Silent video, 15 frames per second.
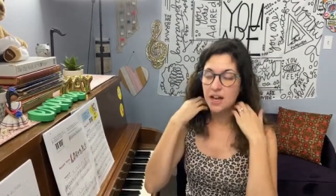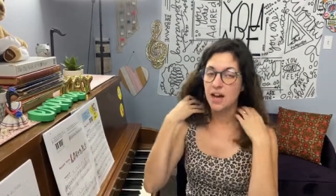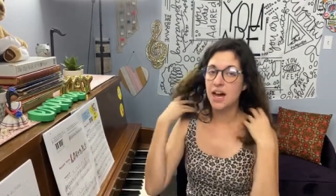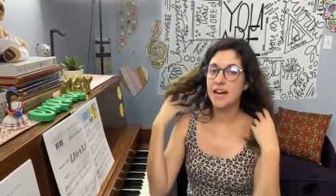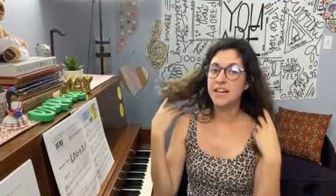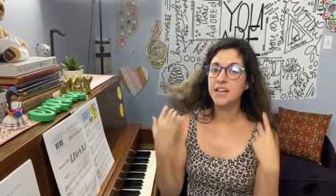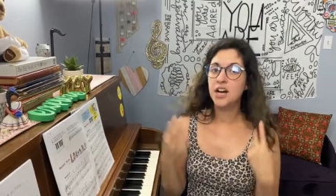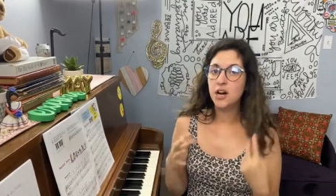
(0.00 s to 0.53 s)

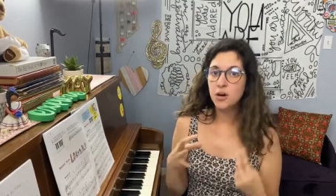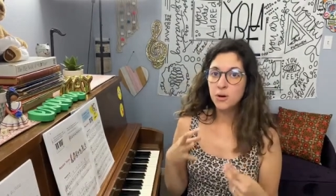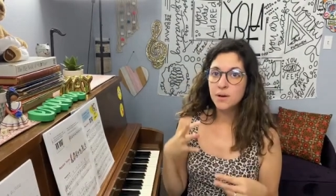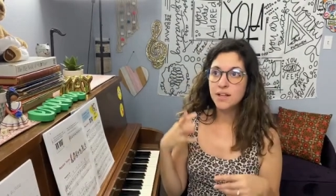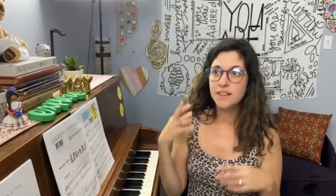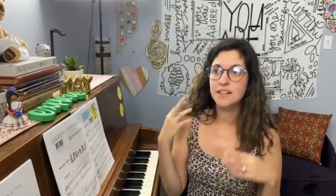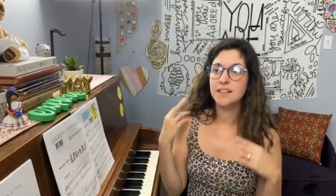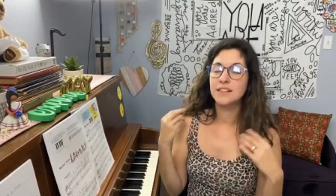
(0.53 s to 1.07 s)
I
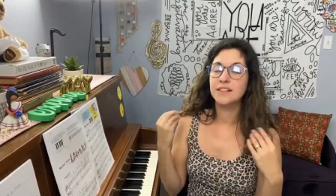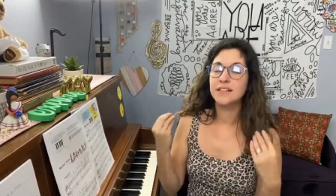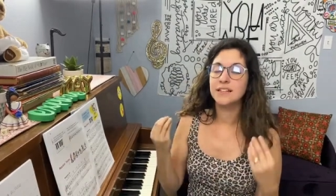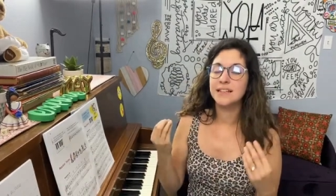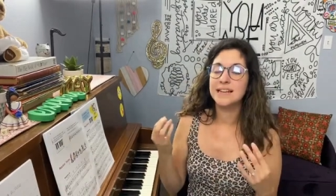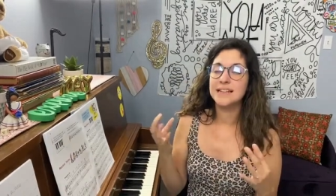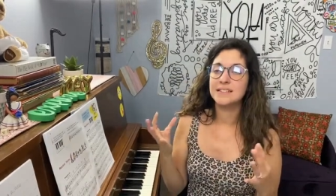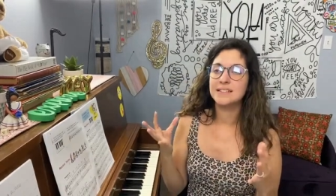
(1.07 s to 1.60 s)
know
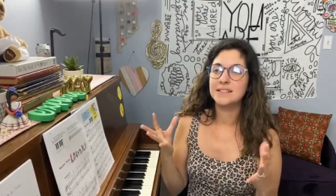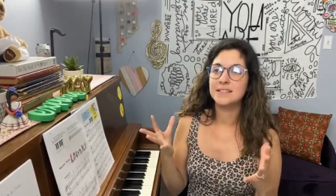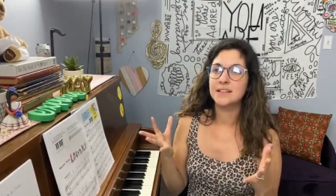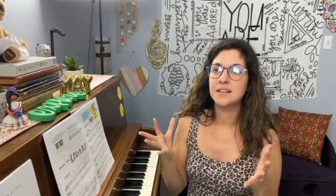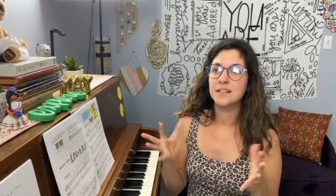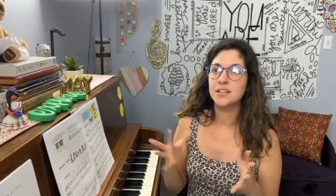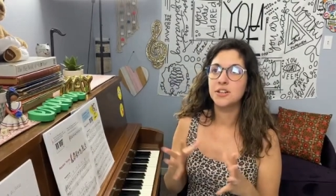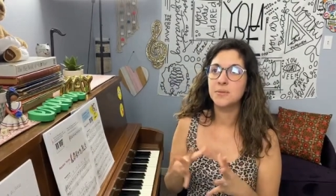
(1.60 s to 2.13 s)
it's
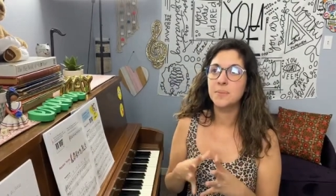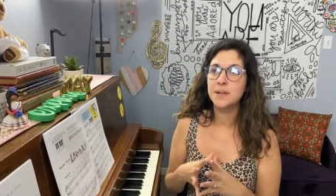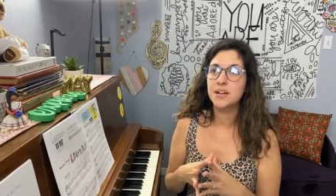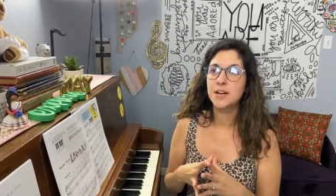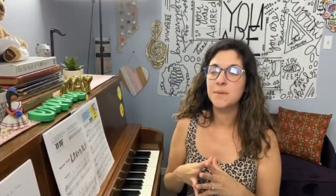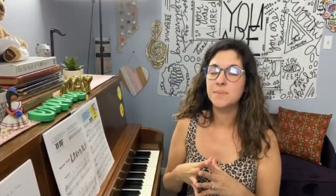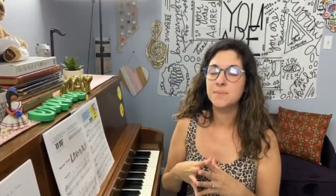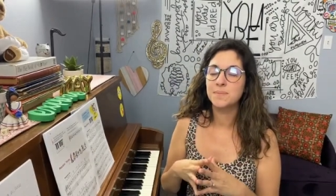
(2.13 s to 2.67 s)
a little bit
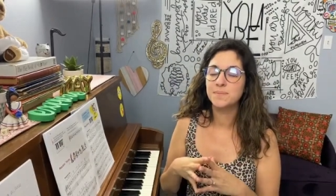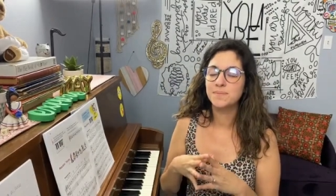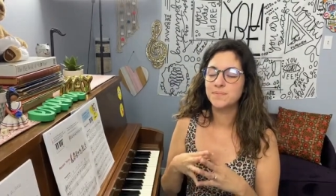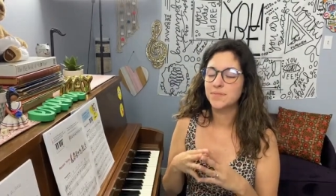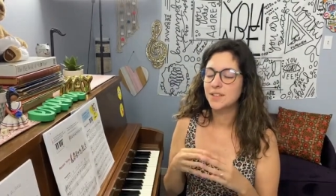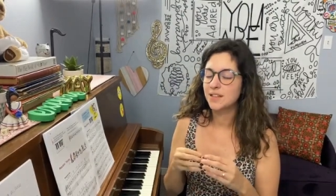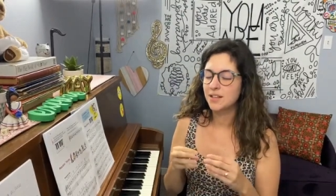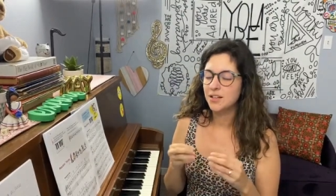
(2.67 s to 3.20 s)
of
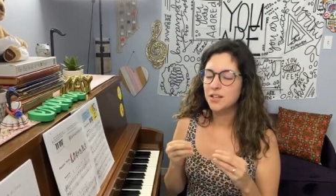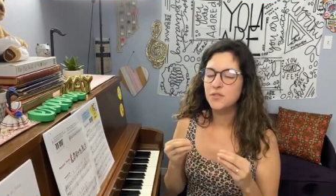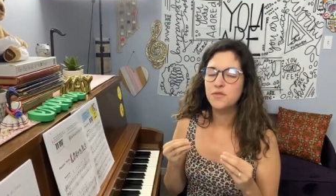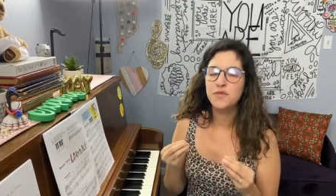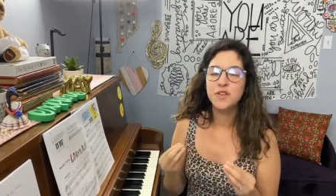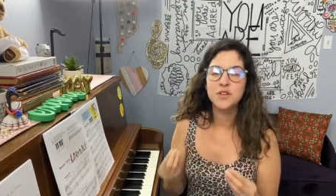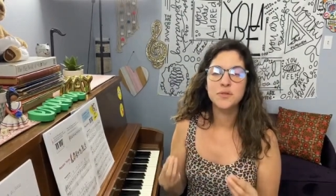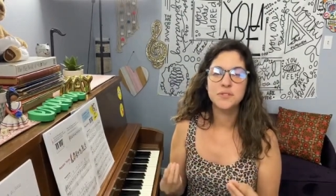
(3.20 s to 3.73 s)

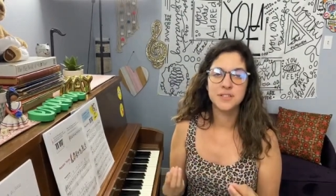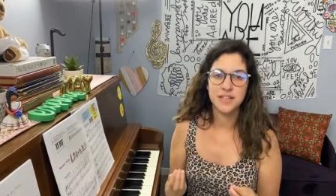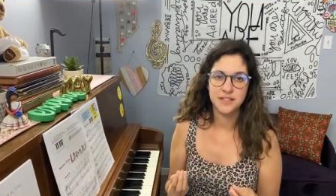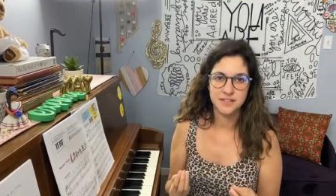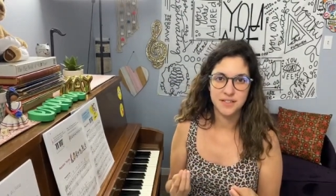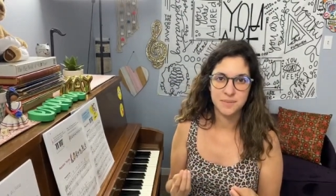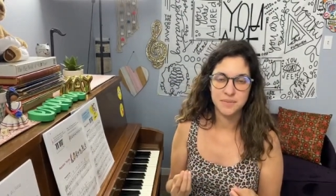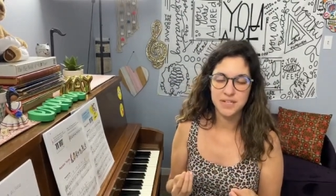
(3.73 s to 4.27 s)
confusing
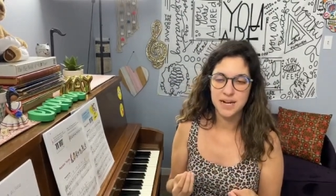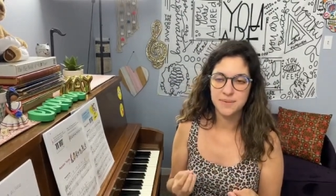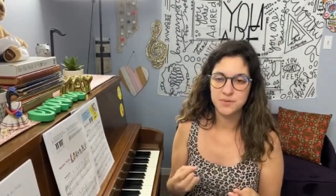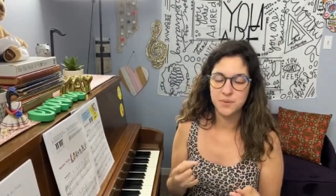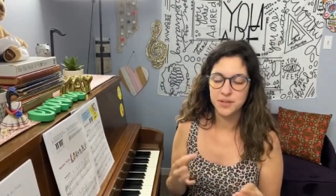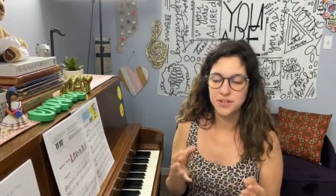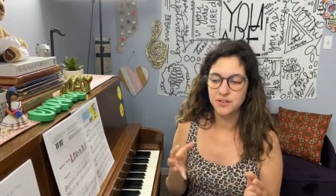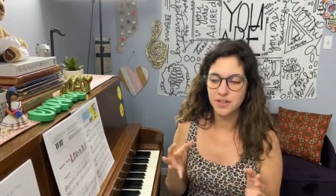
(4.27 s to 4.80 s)
sometimes
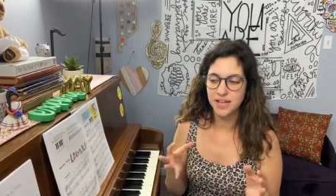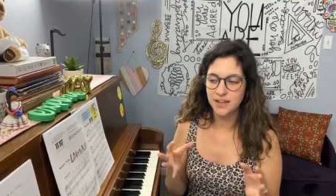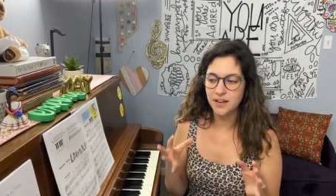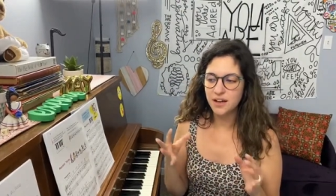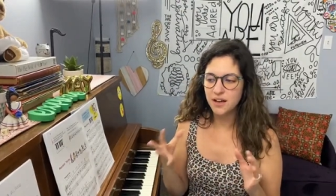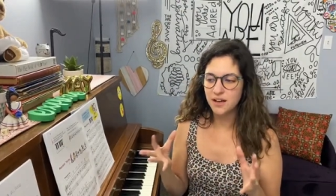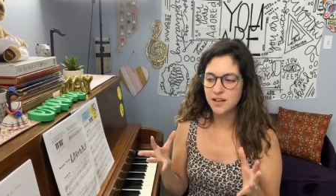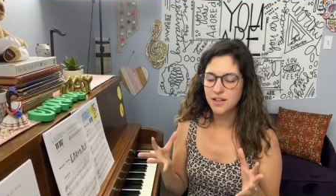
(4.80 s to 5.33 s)
when you're like,
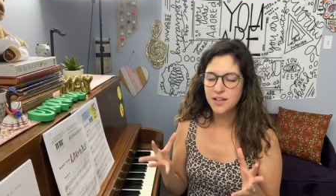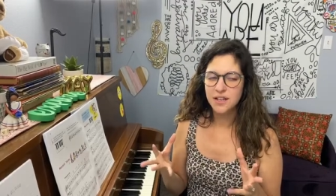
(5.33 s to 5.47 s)
oh,